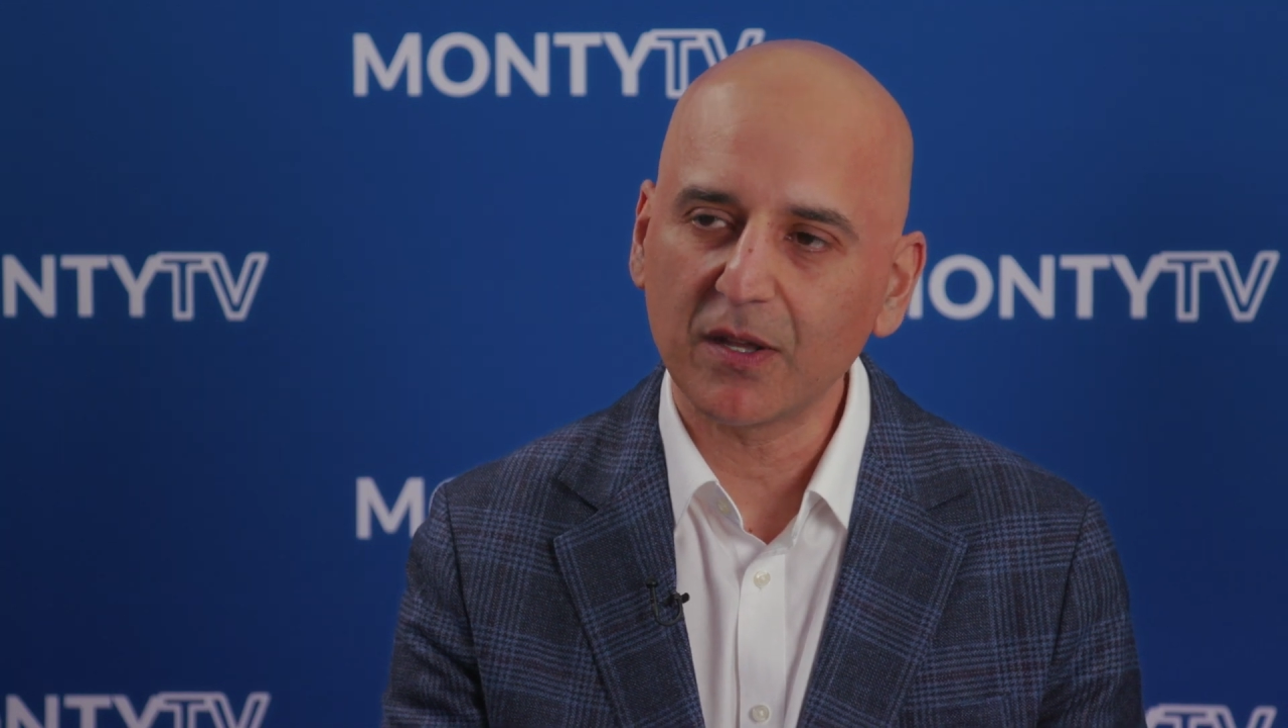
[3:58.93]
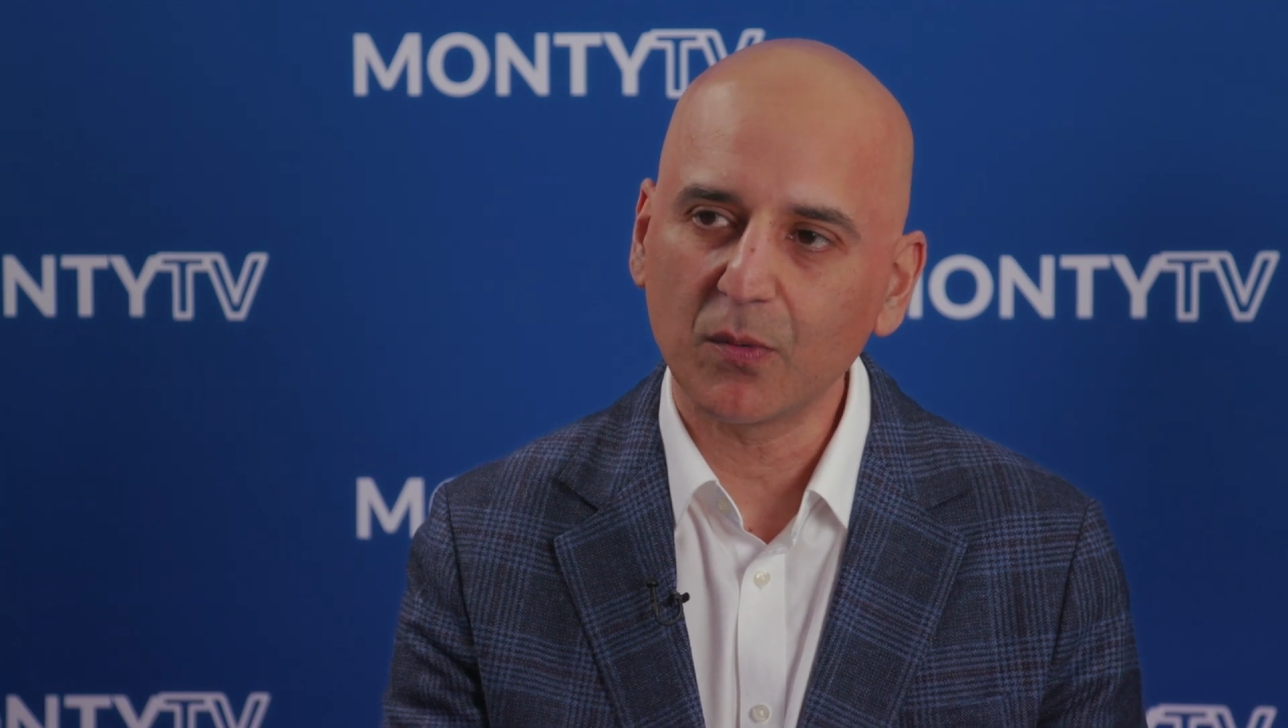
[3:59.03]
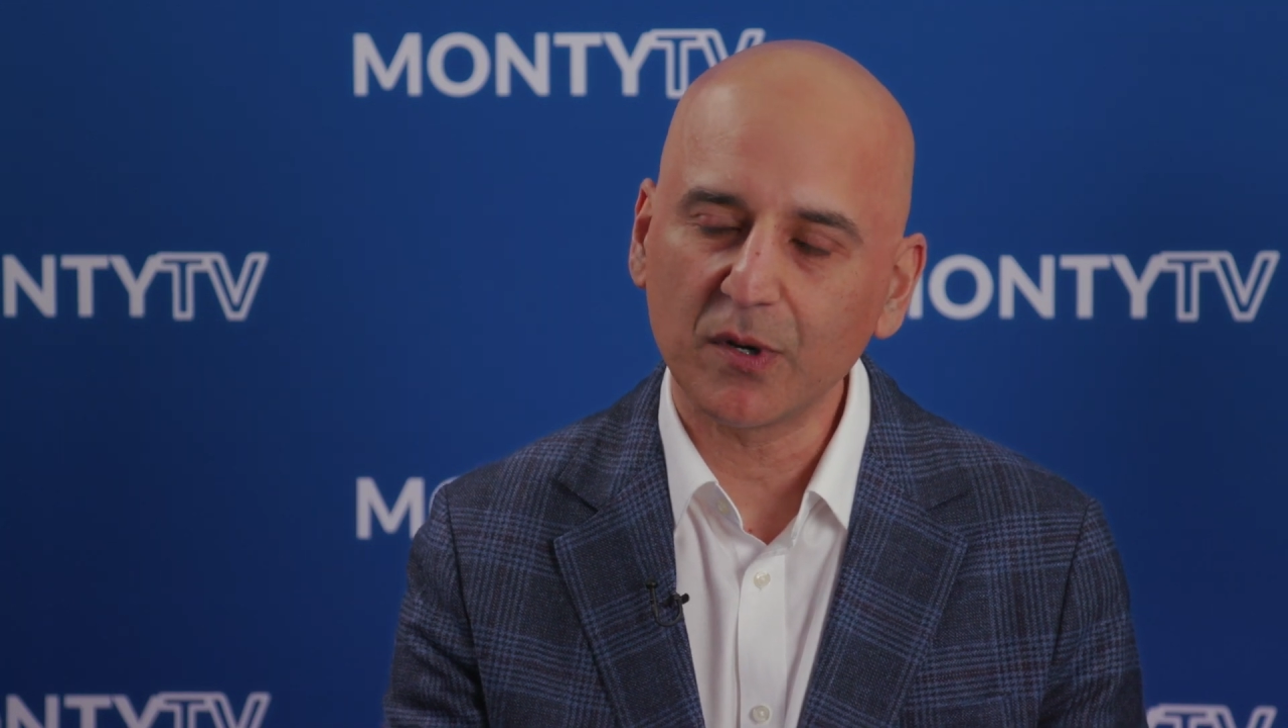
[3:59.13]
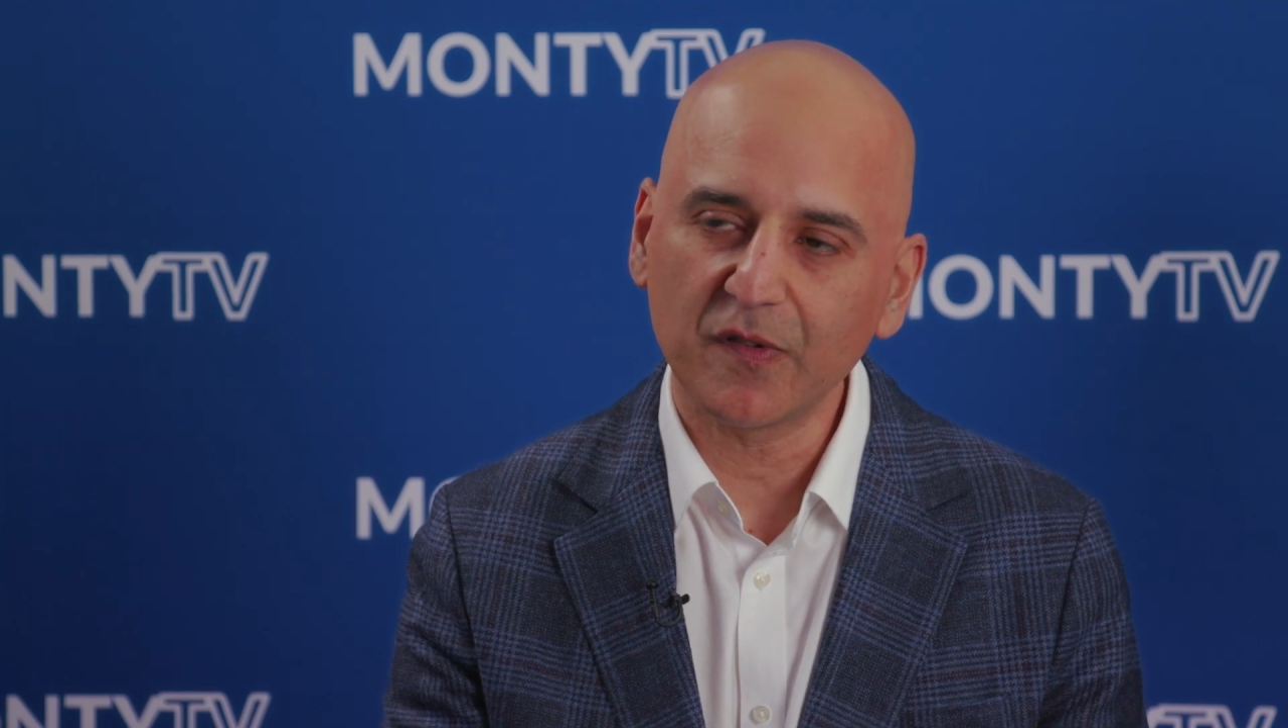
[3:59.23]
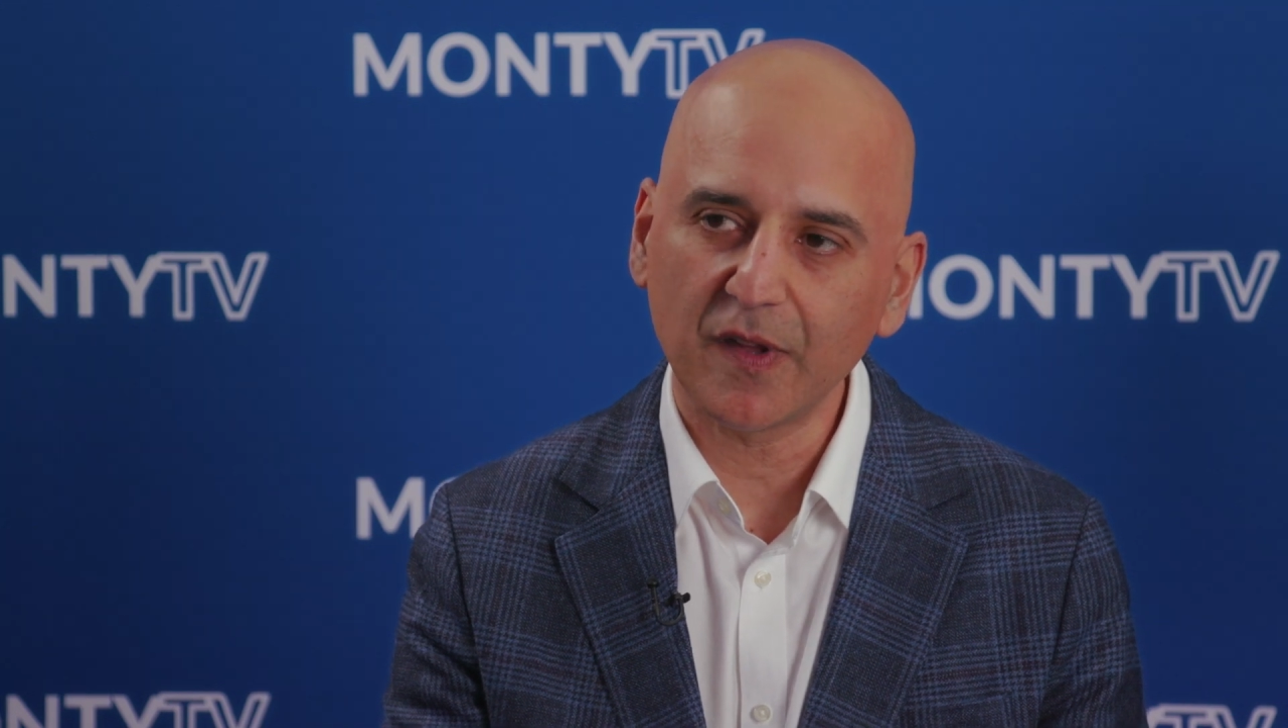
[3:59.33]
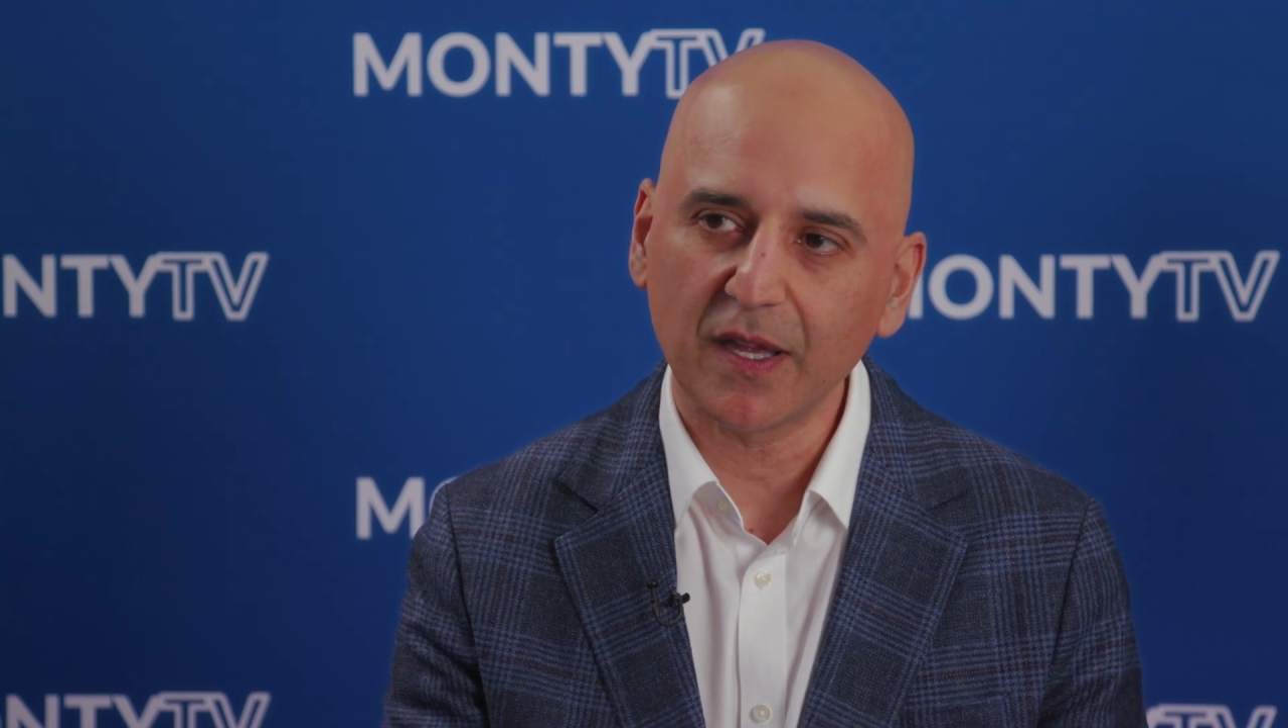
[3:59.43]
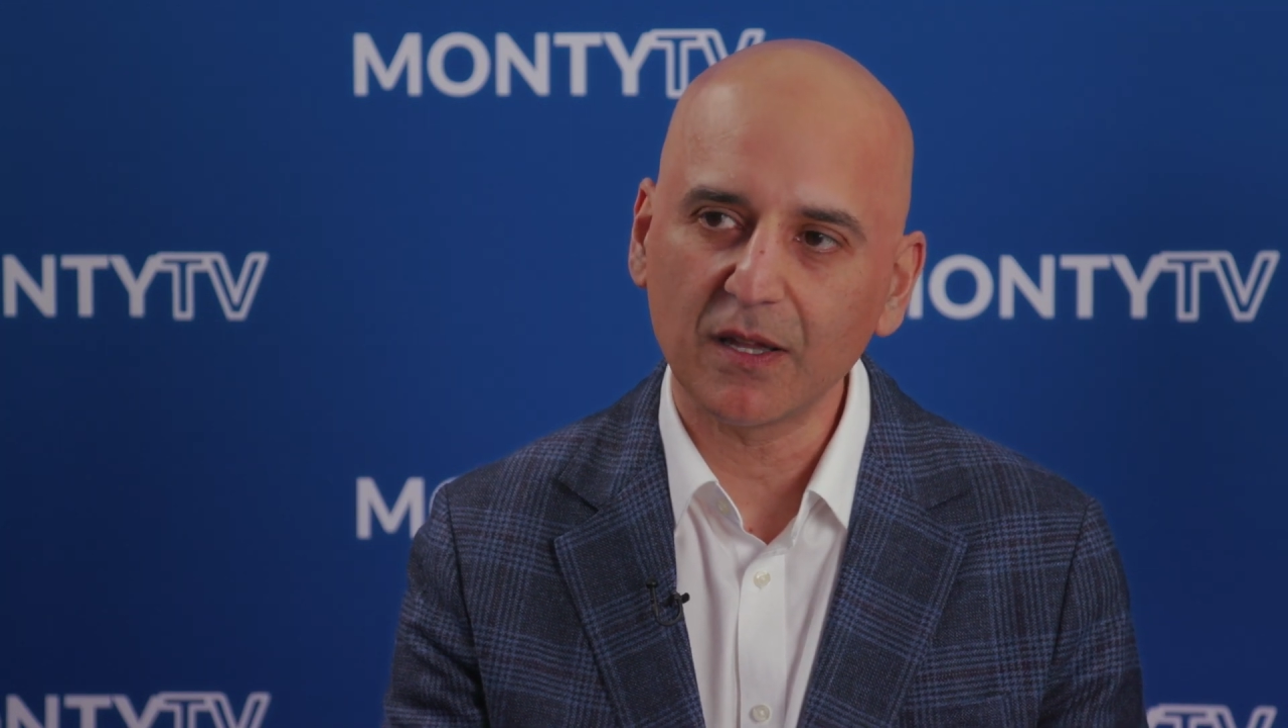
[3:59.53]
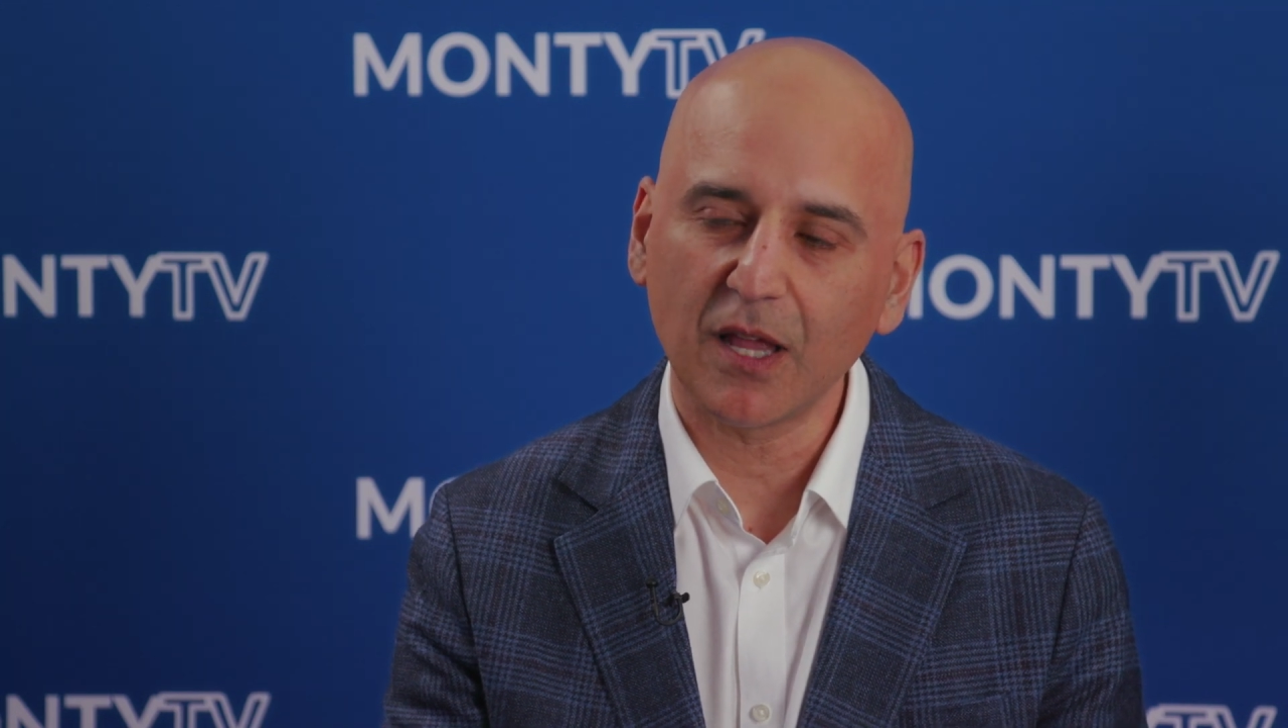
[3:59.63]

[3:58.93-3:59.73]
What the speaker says: that we're seeing a